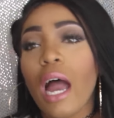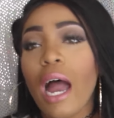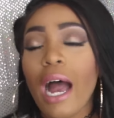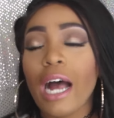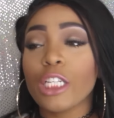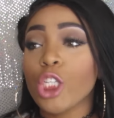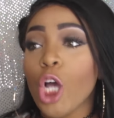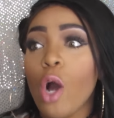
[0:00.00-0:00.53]

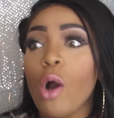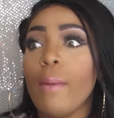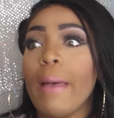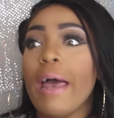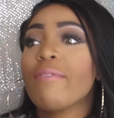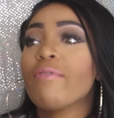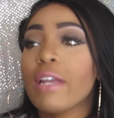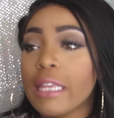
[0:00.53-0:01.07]
I told him
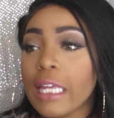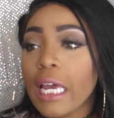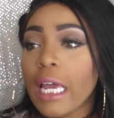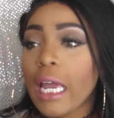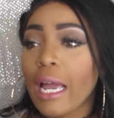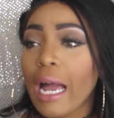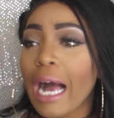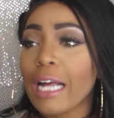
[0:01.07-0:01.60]

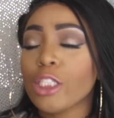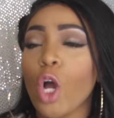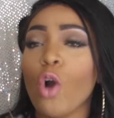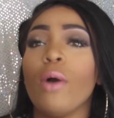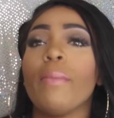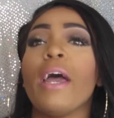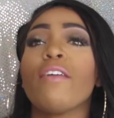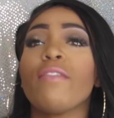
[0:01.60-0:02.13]
everything,
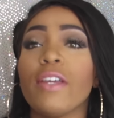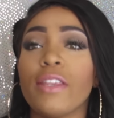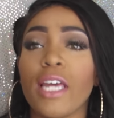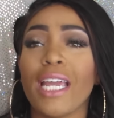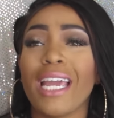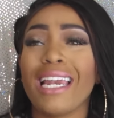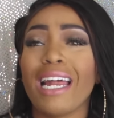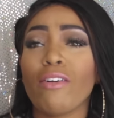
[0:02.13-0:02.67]

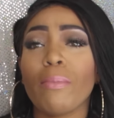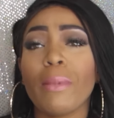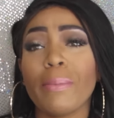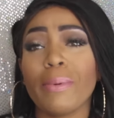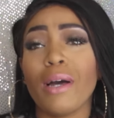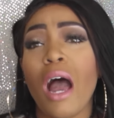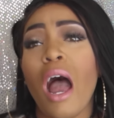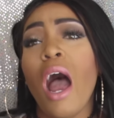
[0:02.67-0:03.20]
and I
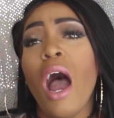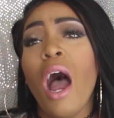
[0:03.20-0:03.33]
remember